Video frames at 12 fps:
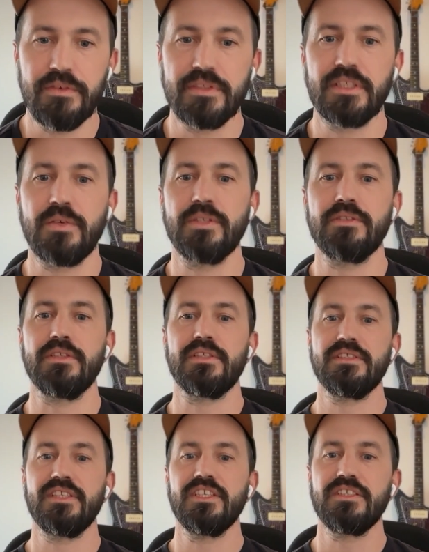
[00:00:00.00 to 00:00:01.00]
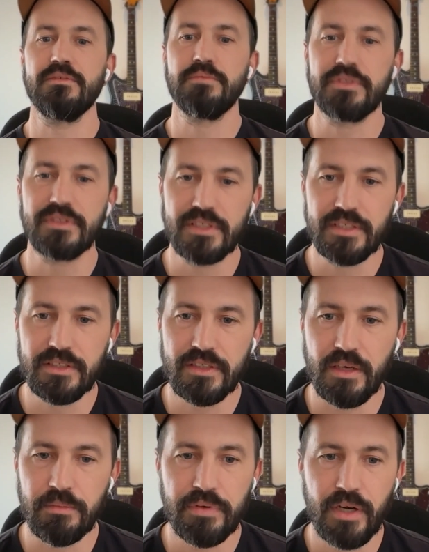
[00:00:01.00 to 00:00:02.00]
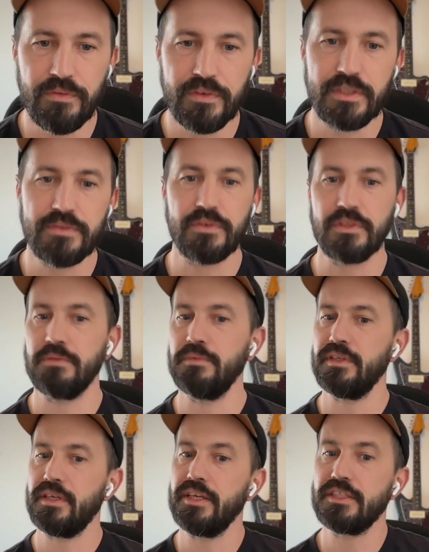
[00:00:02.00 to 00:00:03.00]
a sequential extinction procedure on preference for communication